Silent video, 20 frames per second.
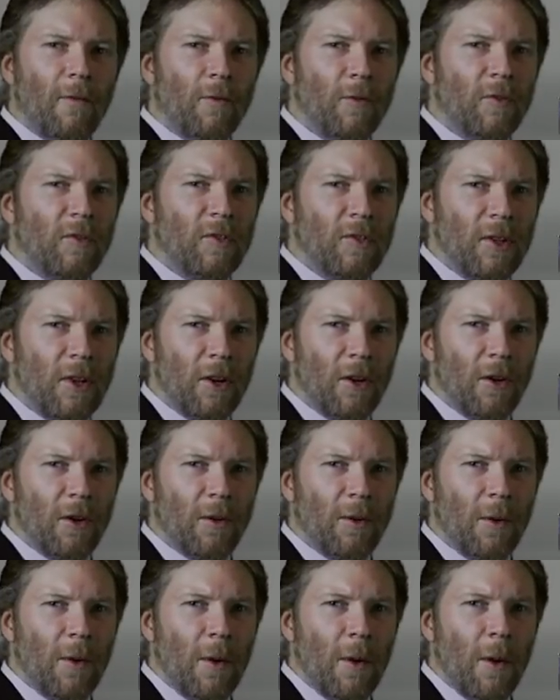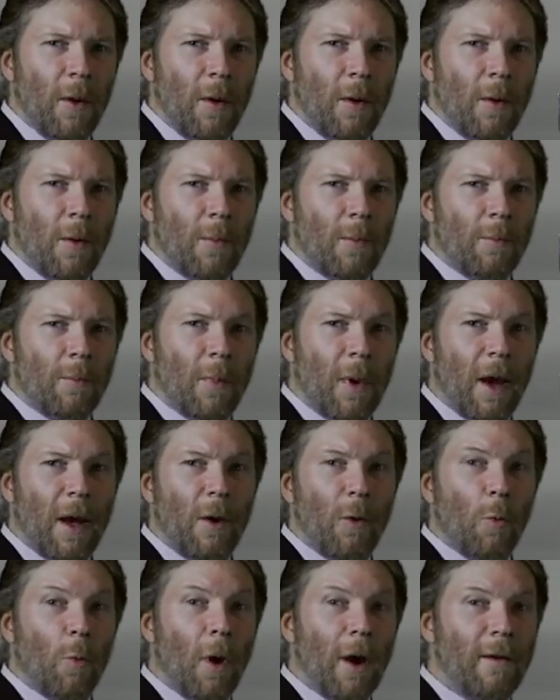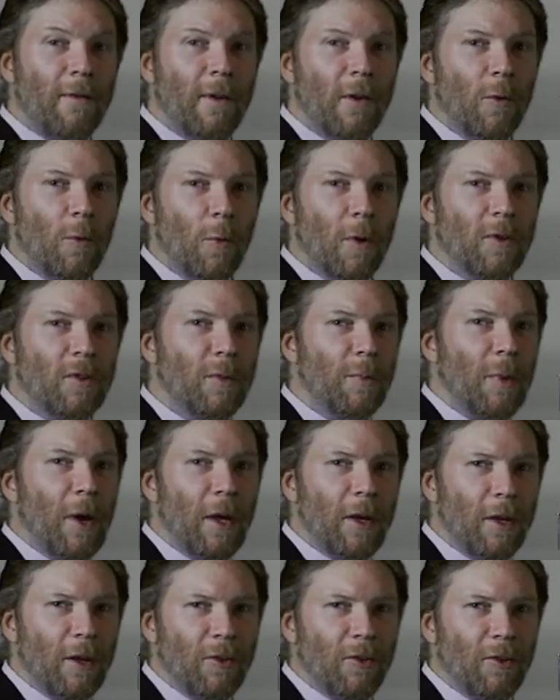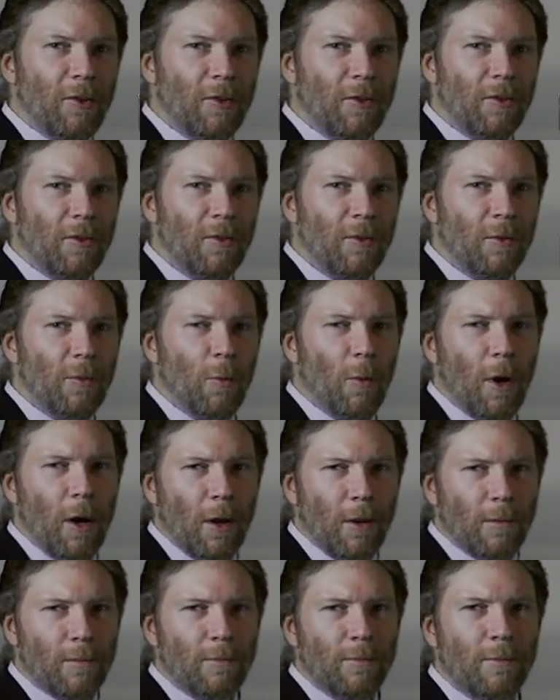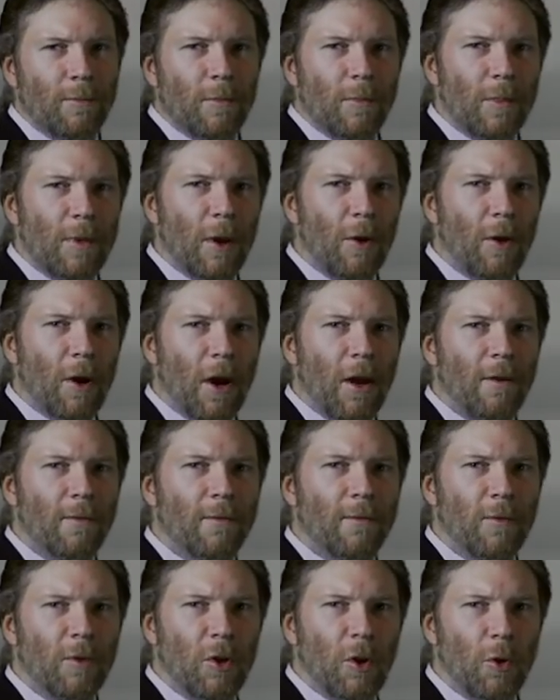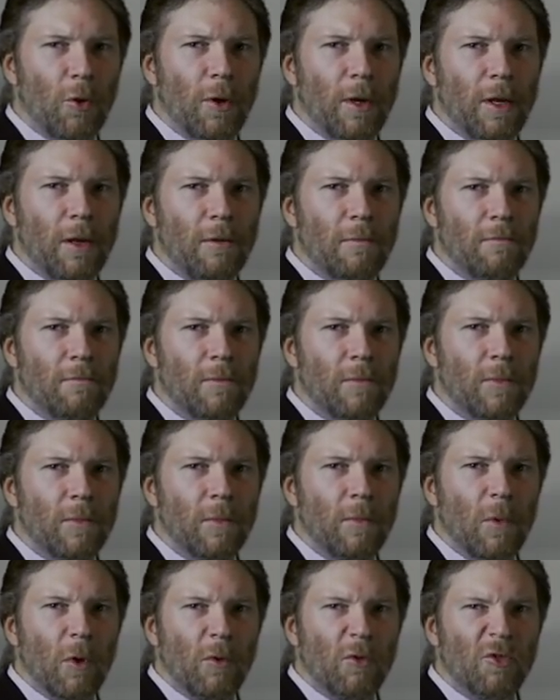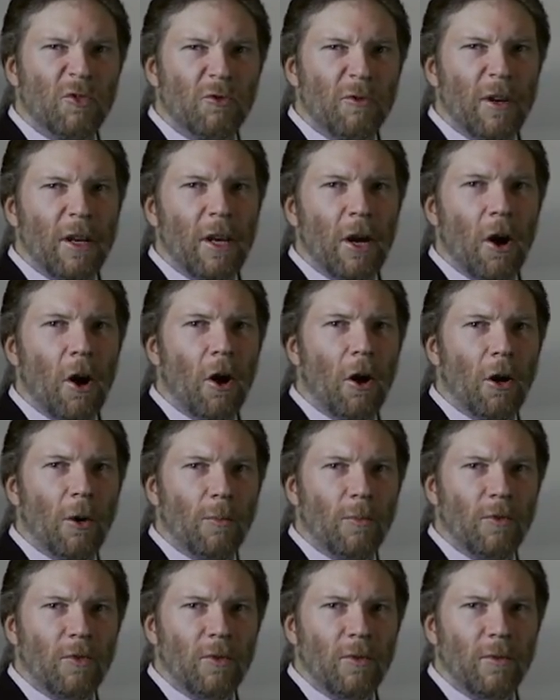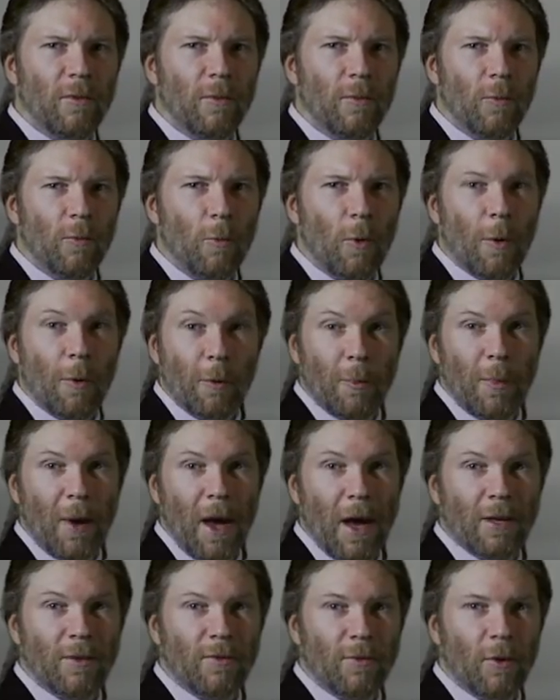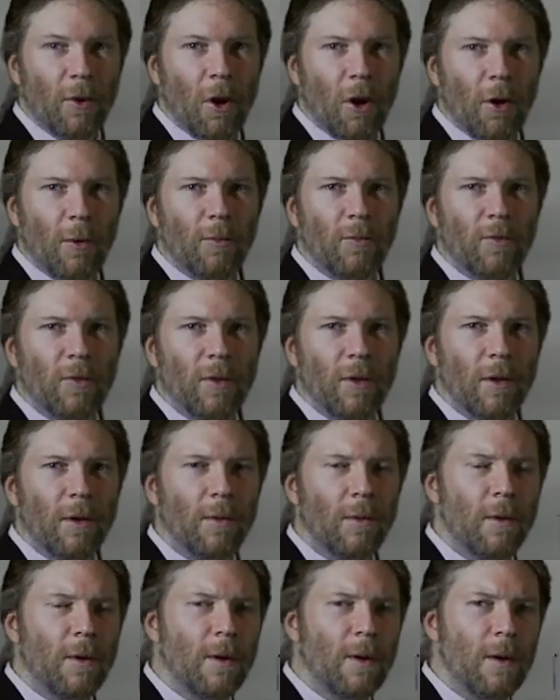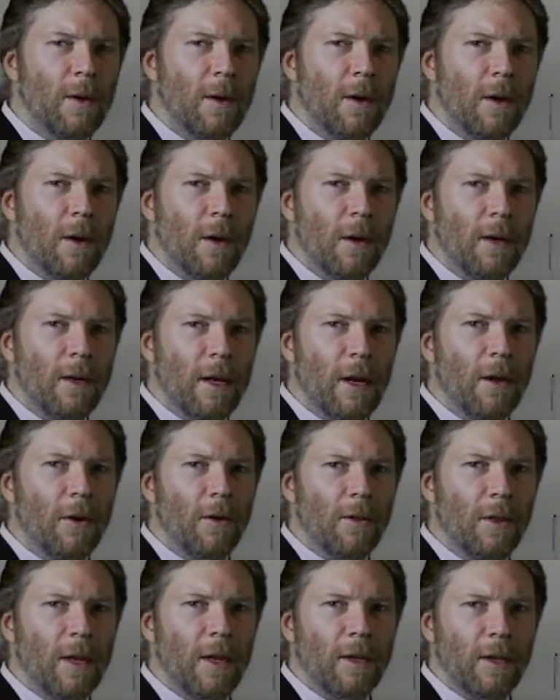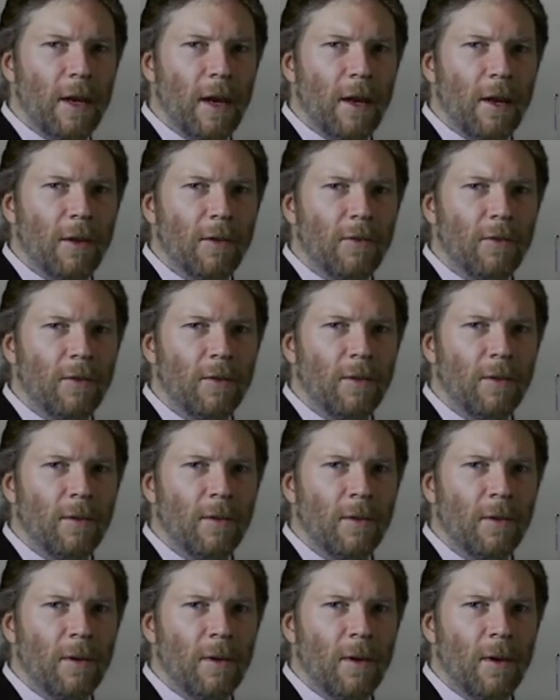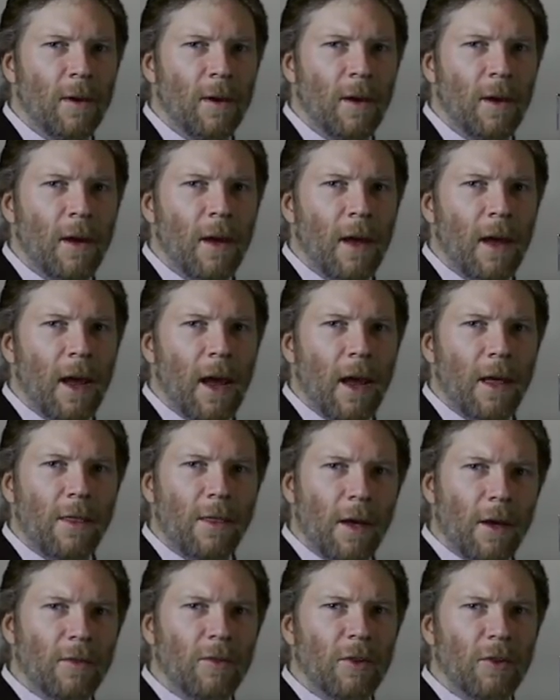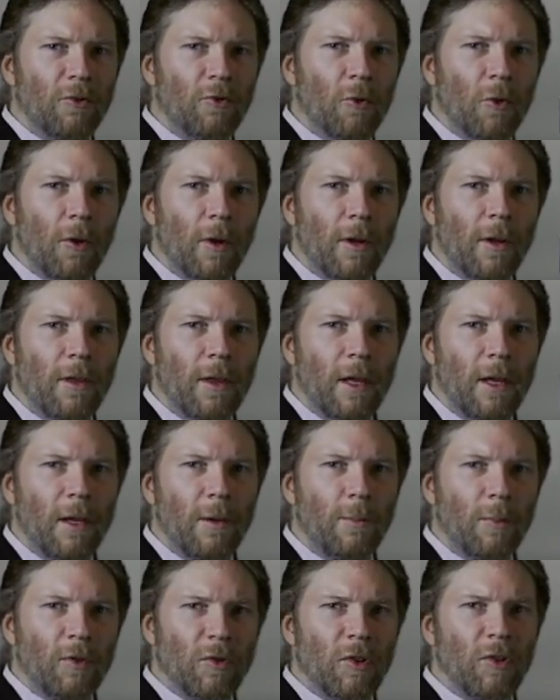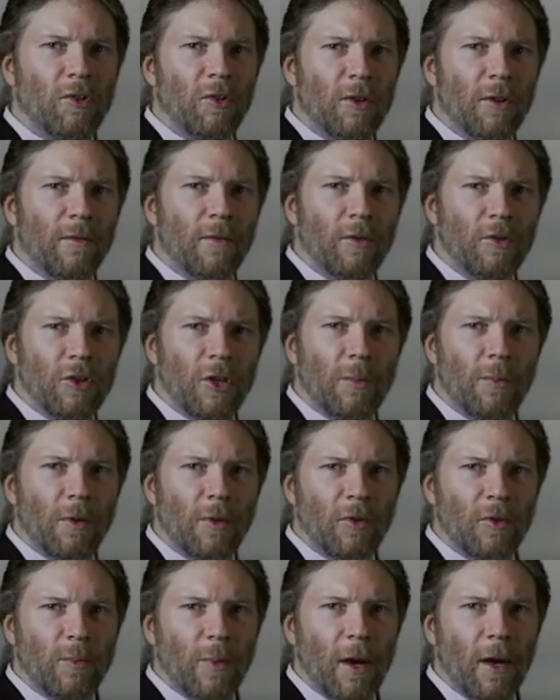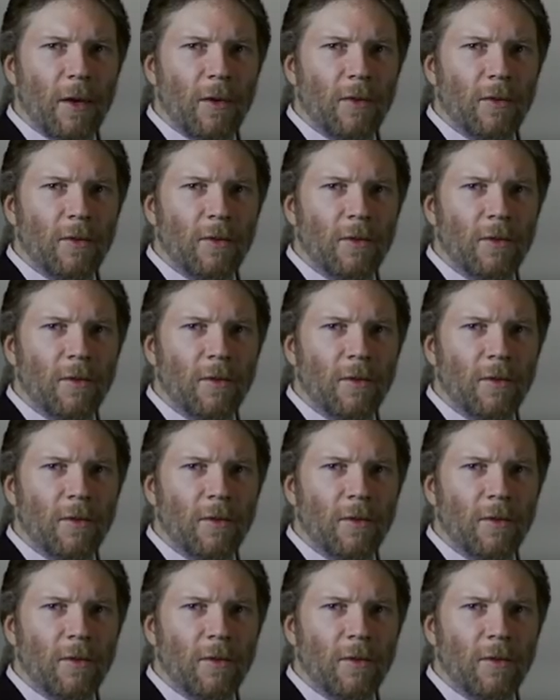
was steered by waving one's appendages, well, they're kind of gooey, stringy arms, what would pass for arms, near the antennas, thus controlling the position of the ship in space.